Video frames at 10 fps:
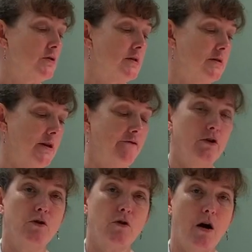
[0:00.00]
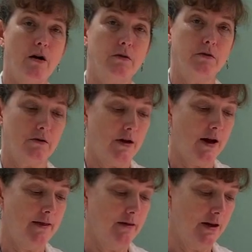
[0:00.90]
cephalocaudal,
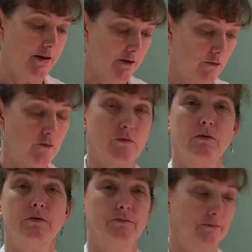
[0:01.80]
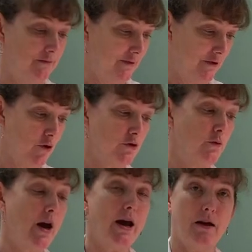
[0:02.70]
and then it goes
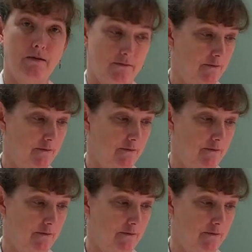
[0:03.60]
away